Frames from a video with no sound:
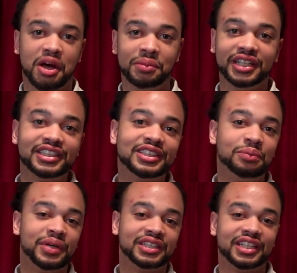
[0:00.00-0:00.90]
I mean, this is
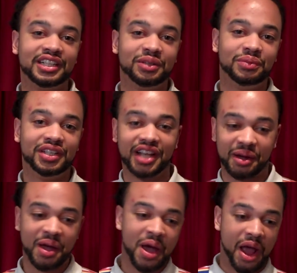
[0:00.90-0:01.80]
the big city to me.
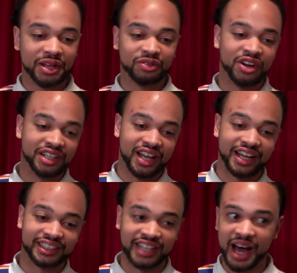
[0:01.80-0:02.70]
Like, it's funny,
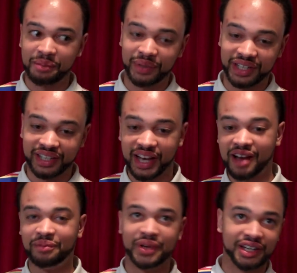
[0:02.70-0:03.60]
like, it's not big, like,
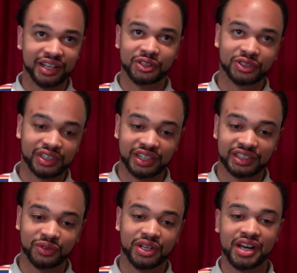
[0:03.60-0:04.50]
I've been to huge
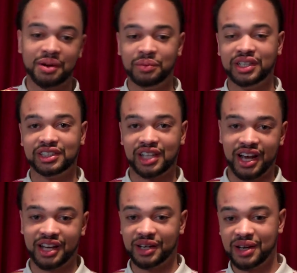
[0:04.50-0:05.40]
cities and whatnot, but it's
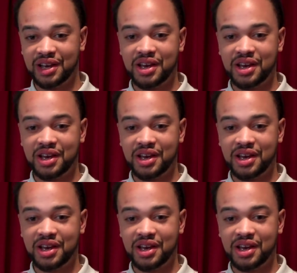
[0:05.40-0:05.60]
like,